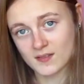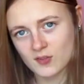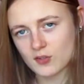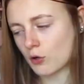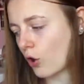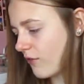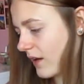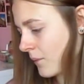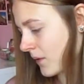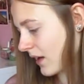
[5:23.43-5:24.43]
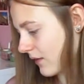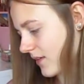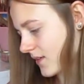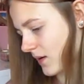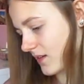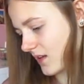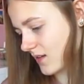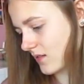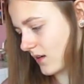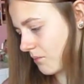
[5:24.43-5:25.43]
didn't do a lot of it. I'm going to give this to my
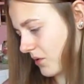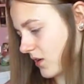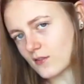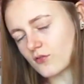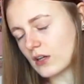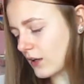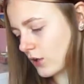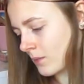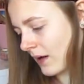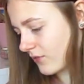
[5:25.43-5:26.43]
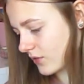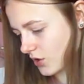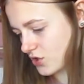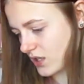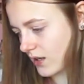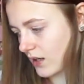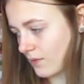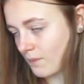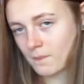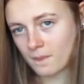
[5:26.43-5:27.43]
sister because she's really good at maths, so she
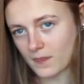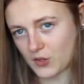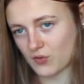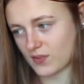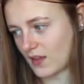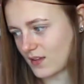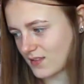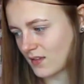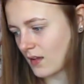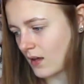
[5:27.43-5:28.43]
can use this.